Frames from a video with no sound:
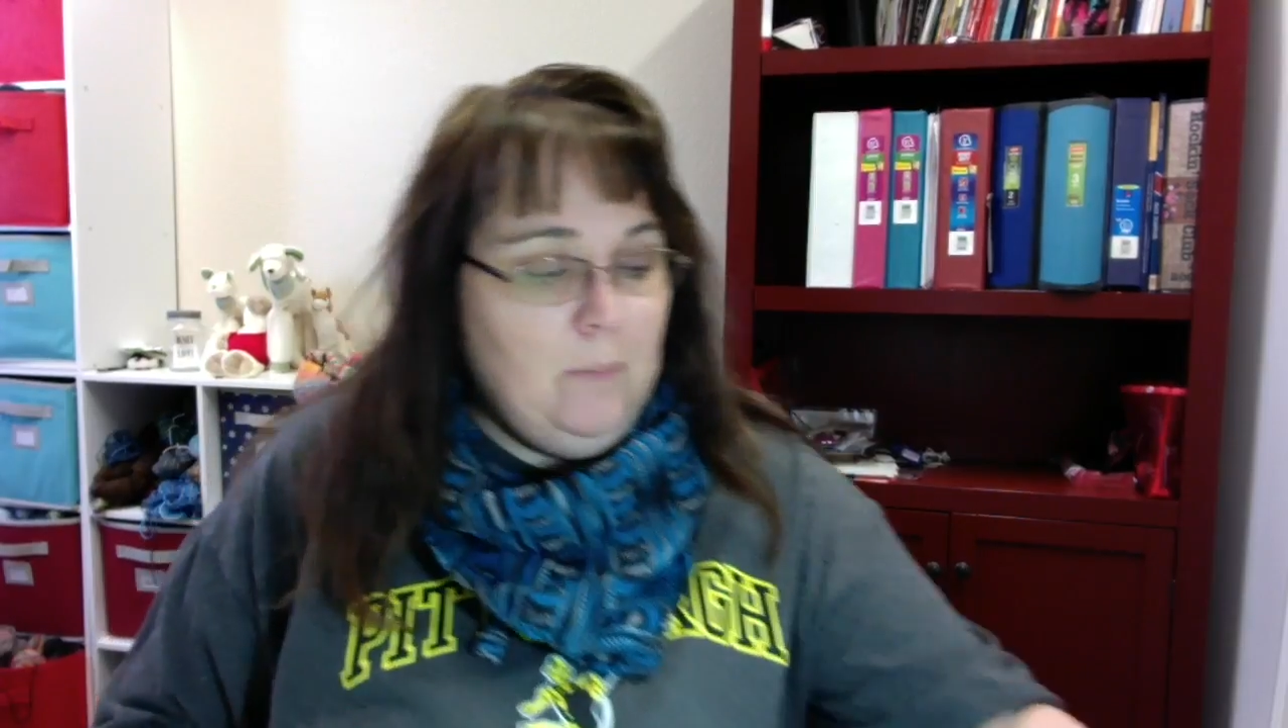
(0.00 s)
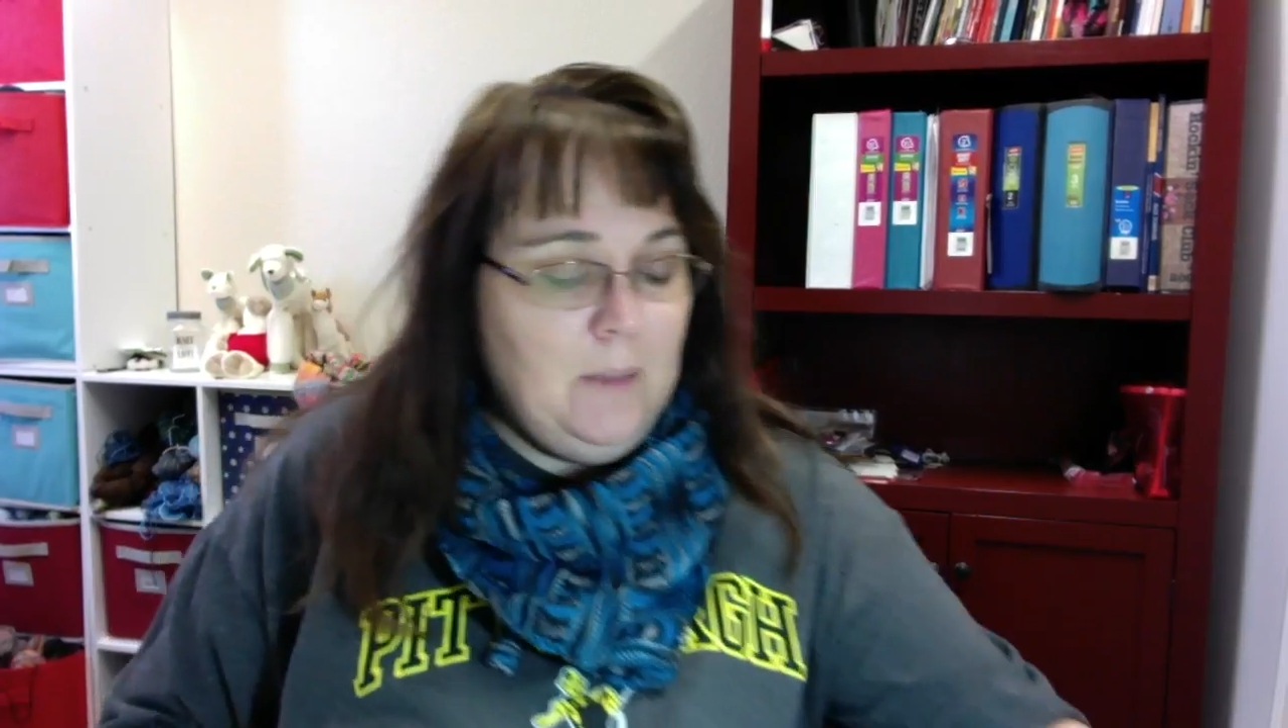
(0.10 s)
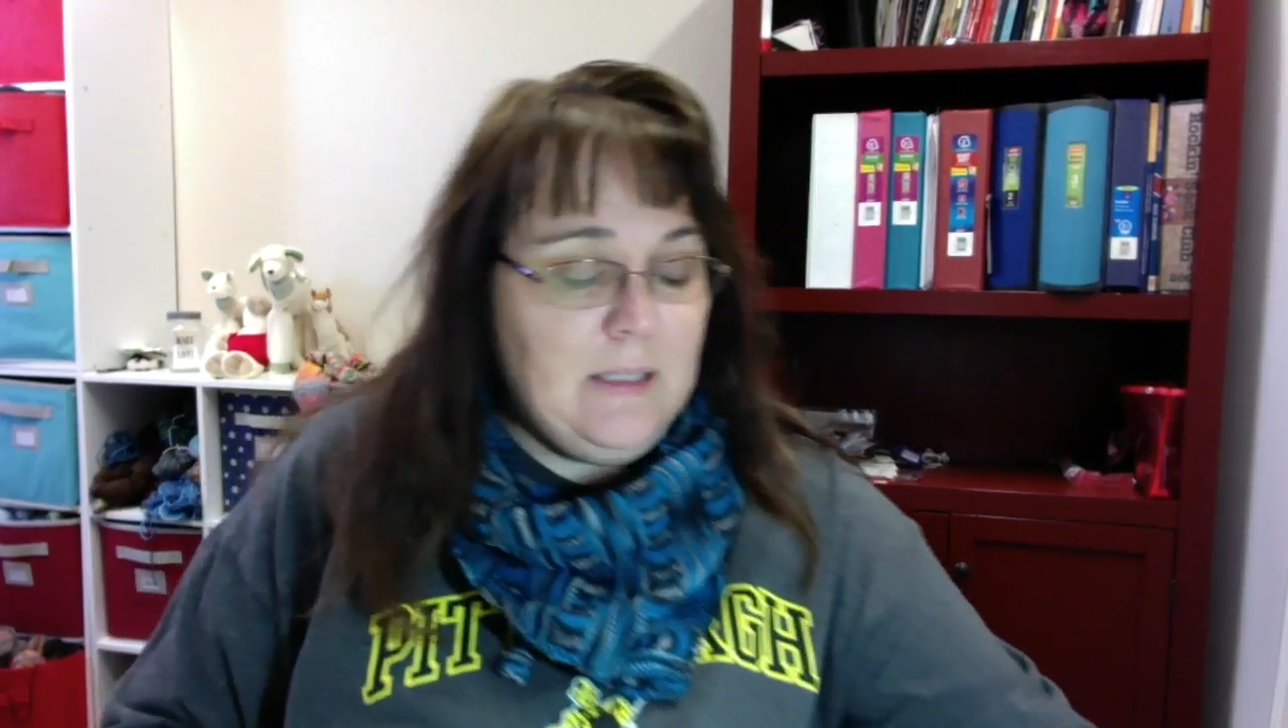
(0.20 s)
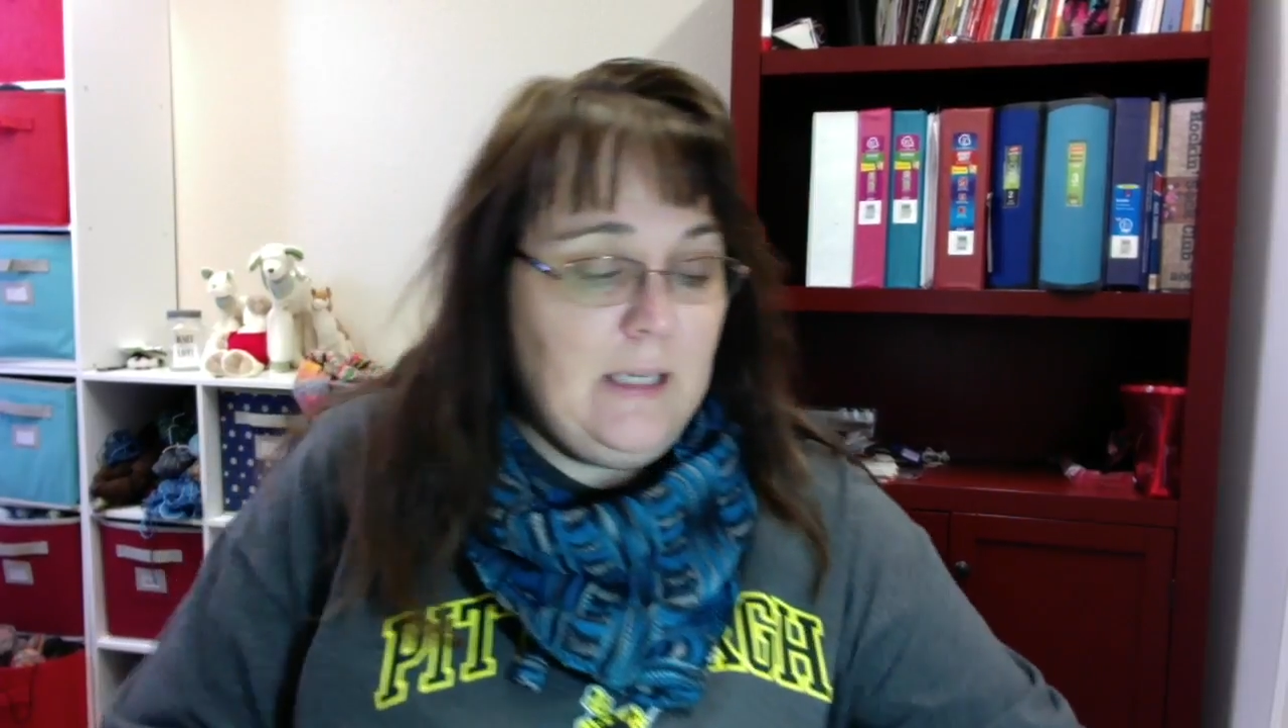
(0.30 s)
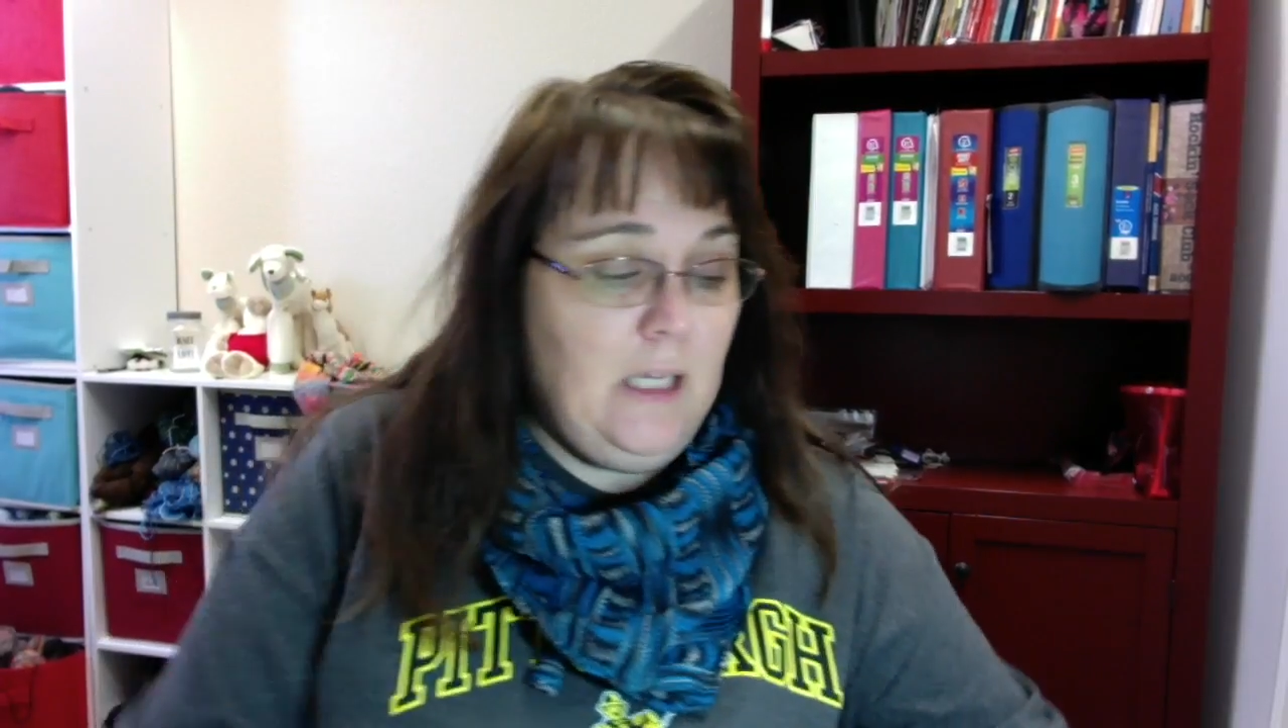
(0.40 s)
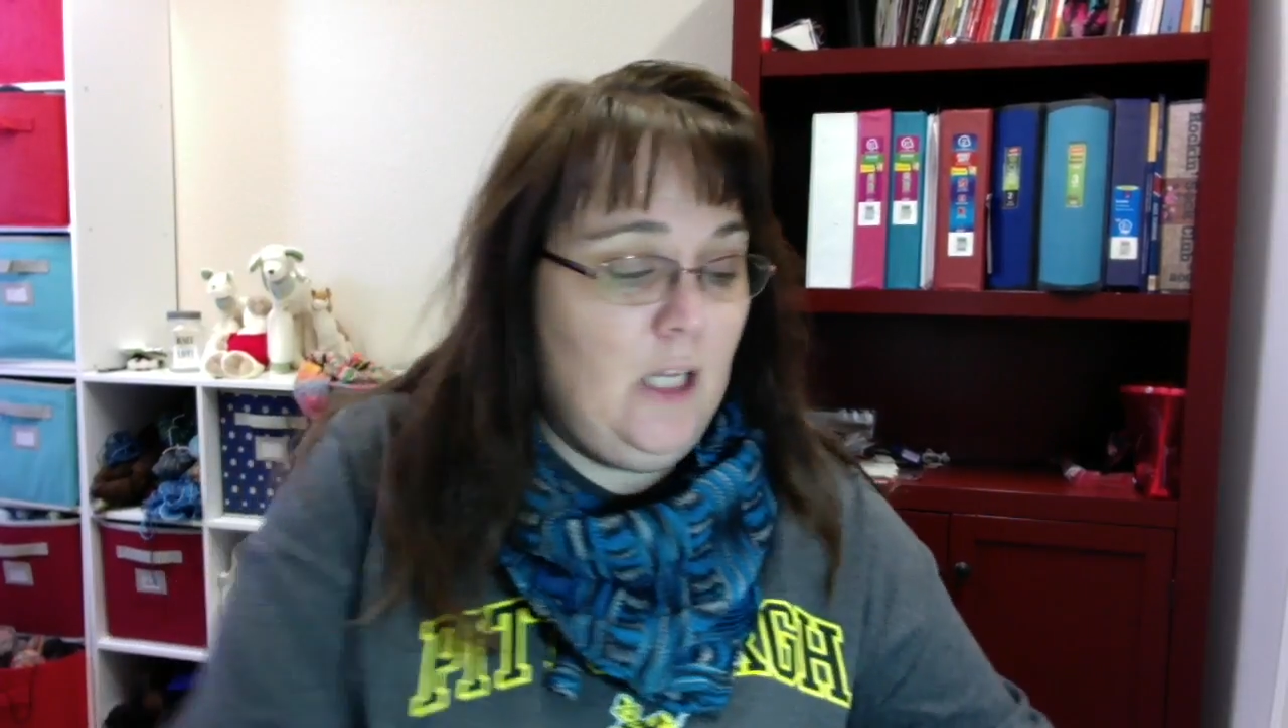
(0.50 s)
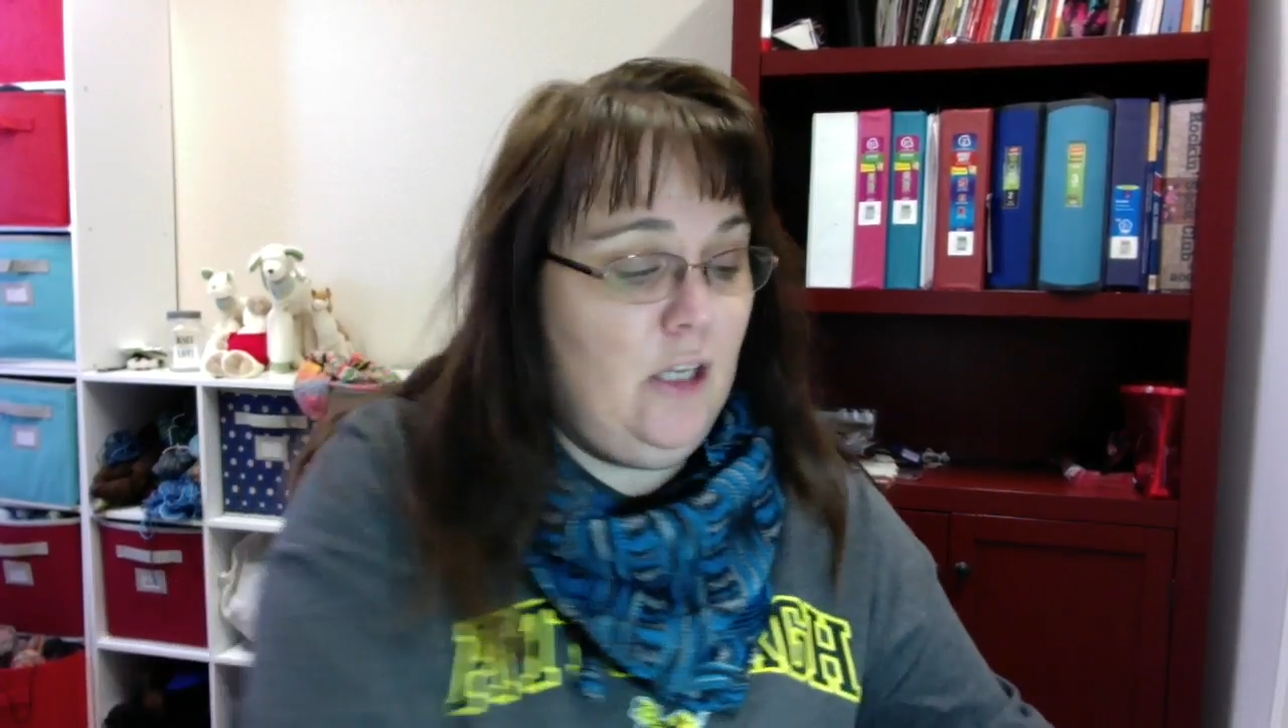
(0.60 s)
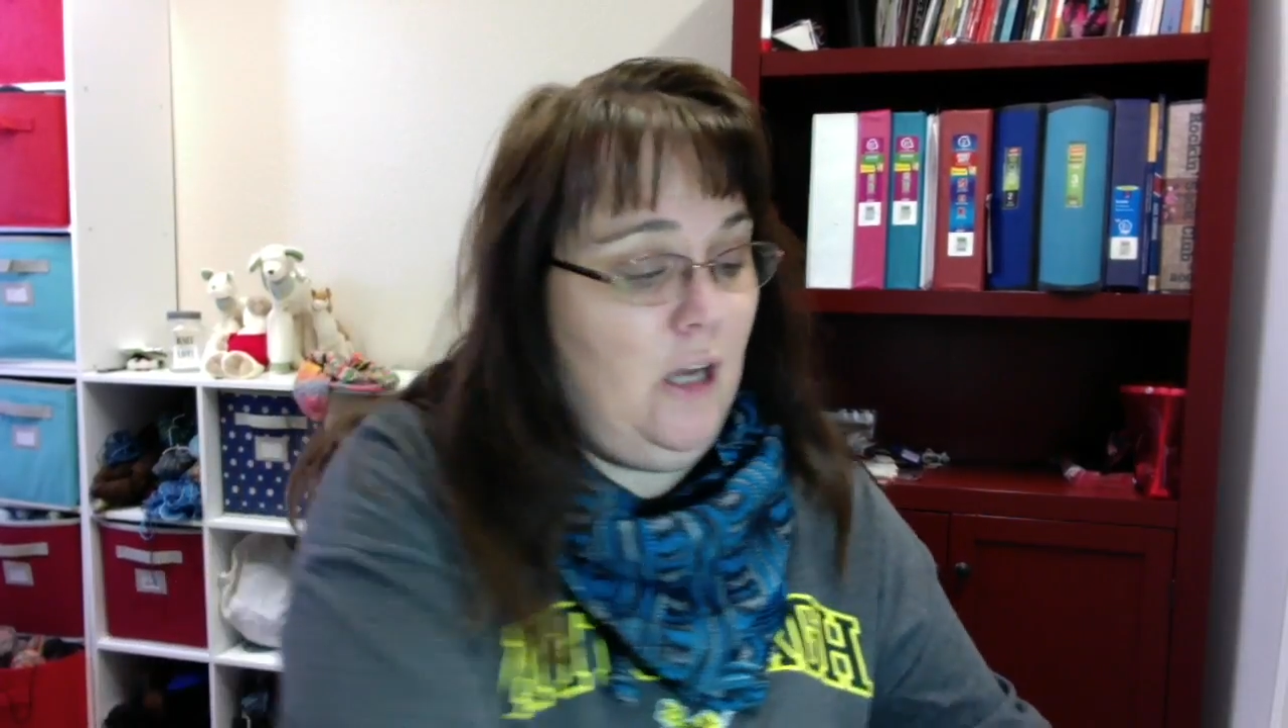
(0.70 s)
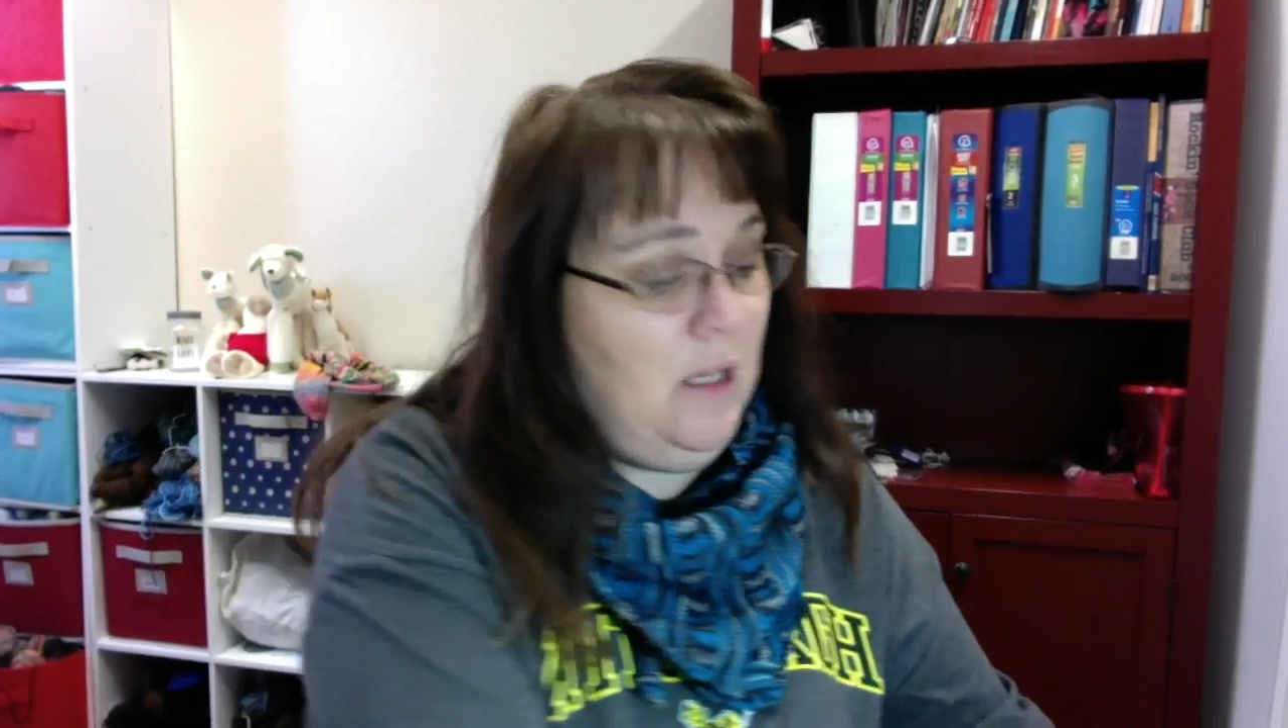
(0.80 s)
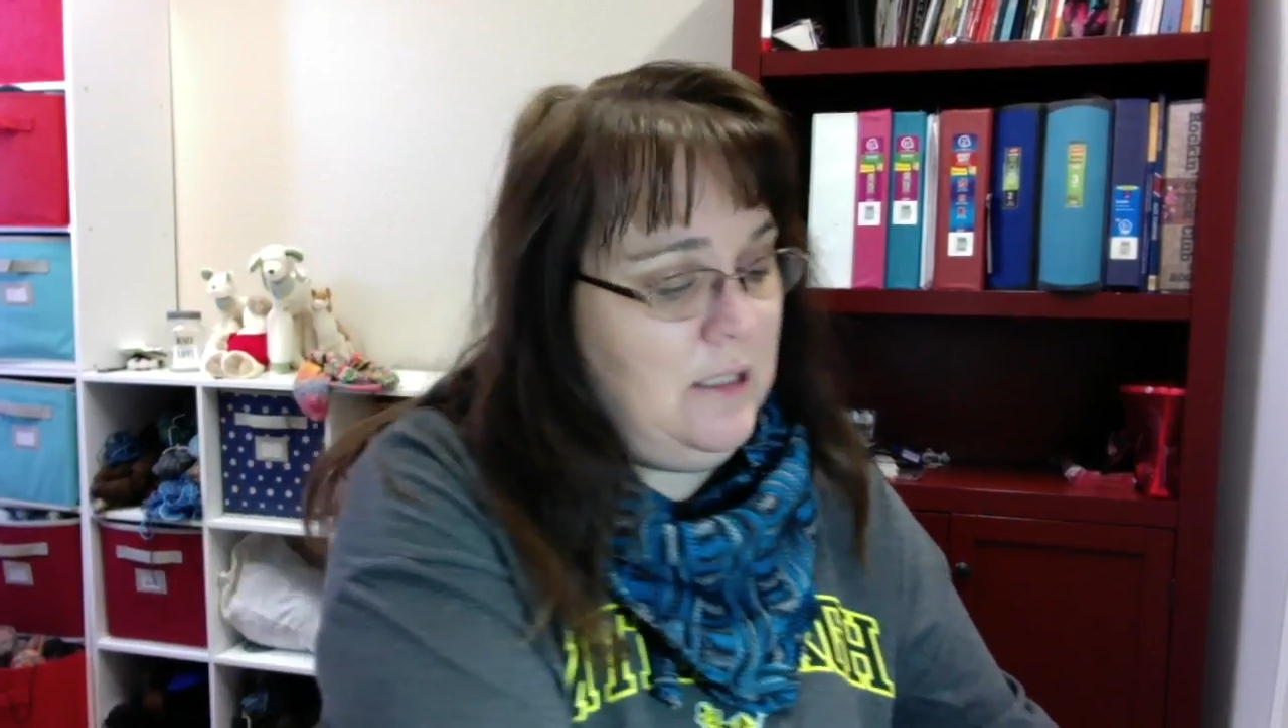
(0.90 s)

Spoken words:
because I cannot